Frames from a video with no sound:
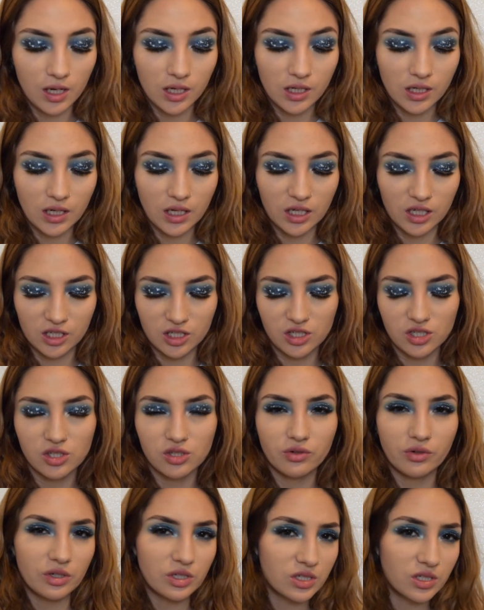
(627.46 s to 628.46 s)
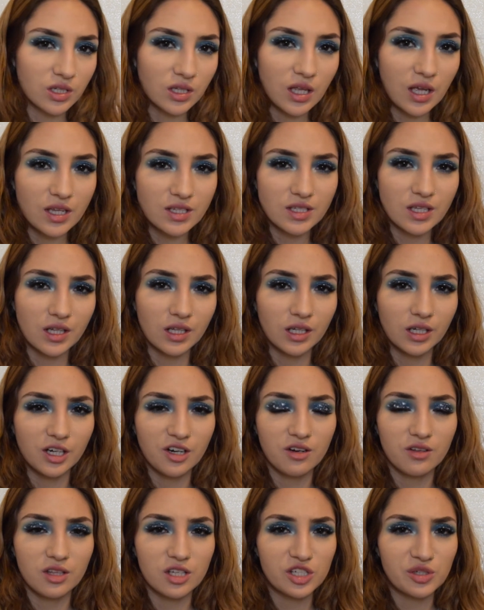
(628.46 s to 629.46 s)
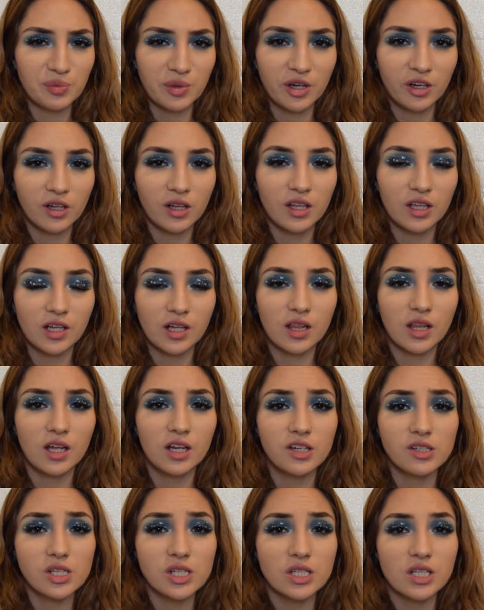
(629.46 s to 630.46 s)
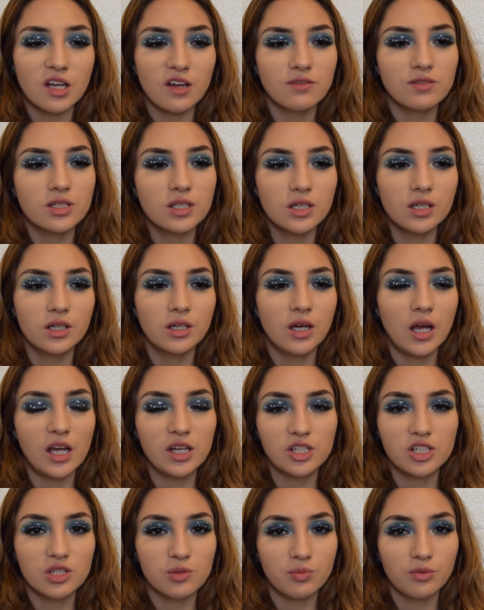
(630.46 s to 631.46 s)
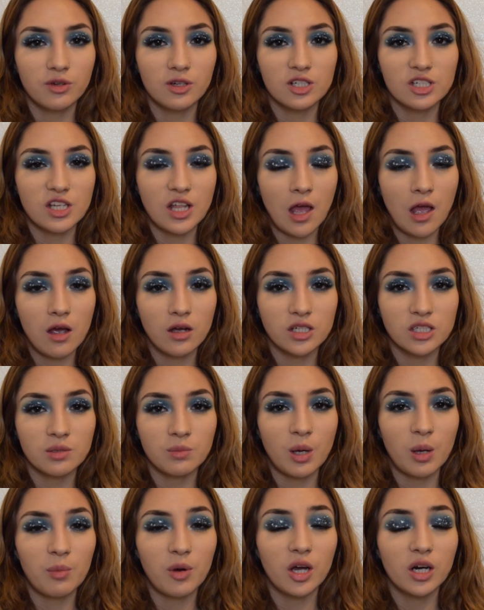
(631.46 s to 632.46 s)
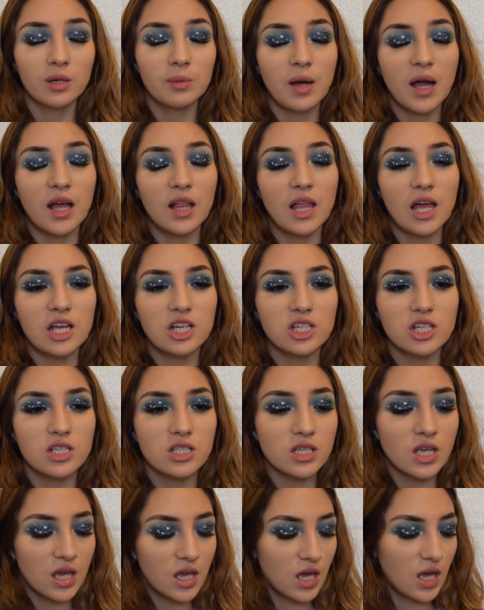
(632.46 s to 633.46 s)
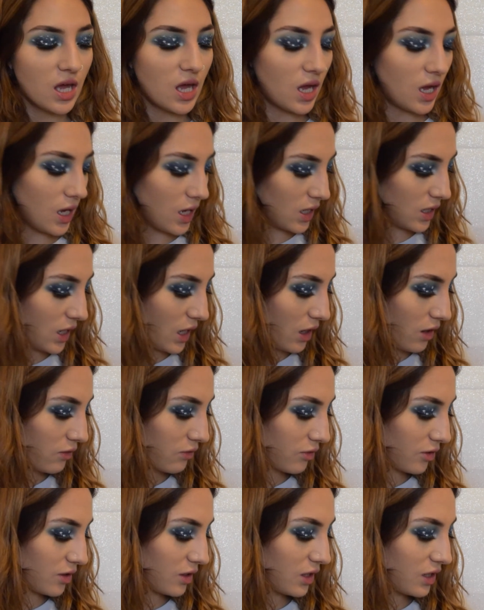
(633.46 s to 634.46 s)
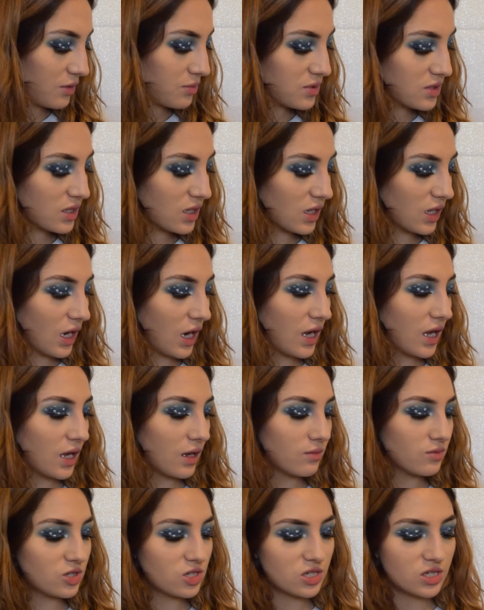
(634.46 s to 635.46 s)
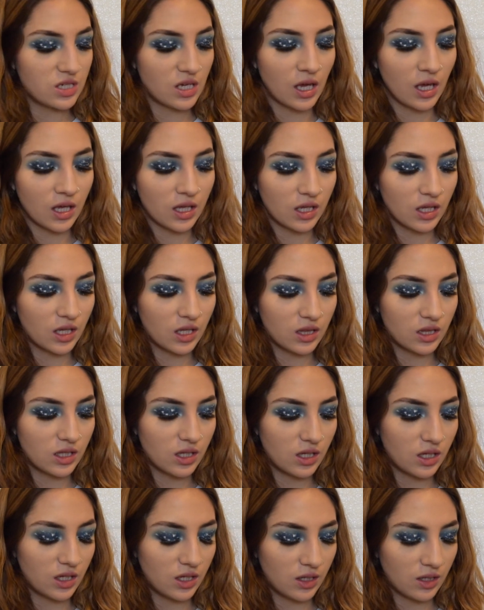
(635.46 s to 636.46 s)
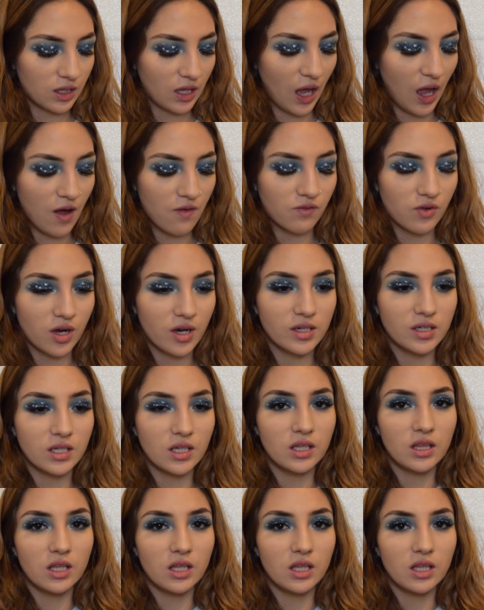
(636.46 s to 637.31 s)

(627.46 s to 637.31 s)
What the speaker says: NYX crystallized glitter, the sparkly glitter stuff I just brushed that onto my bottom eyelashes. And now for lipstick, I am just taking the KatVonD